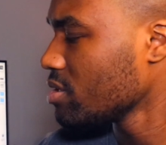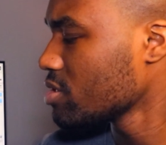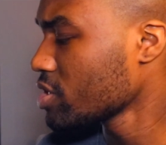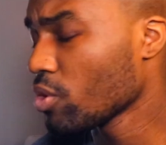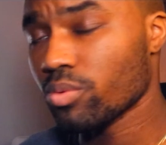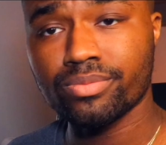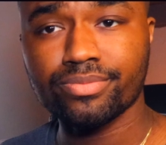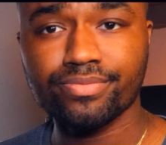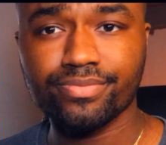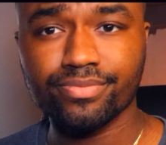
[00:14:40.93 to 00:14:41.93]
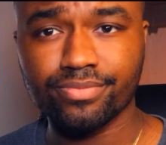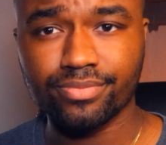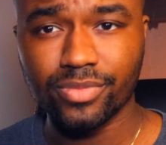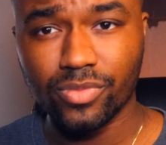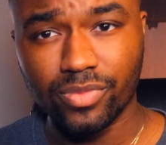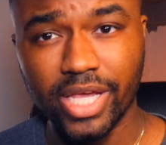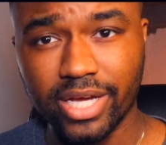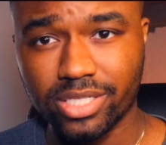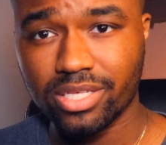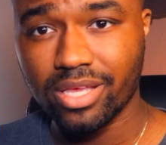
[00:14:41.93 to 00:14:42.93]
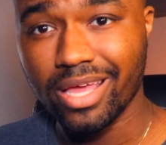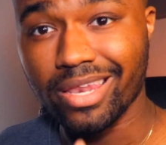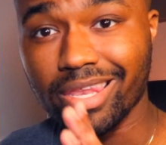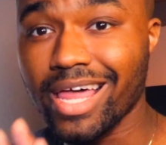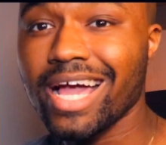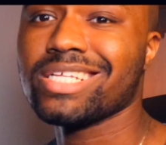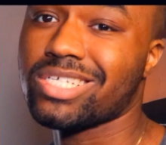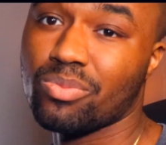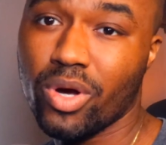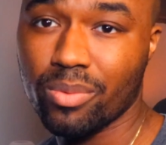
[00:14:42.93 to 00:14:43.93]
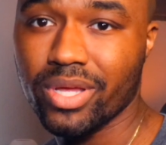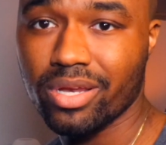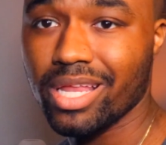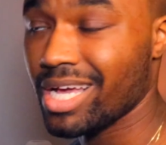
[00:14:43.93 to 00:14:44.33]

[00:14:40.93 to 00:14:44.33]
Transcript: So next and last compartment.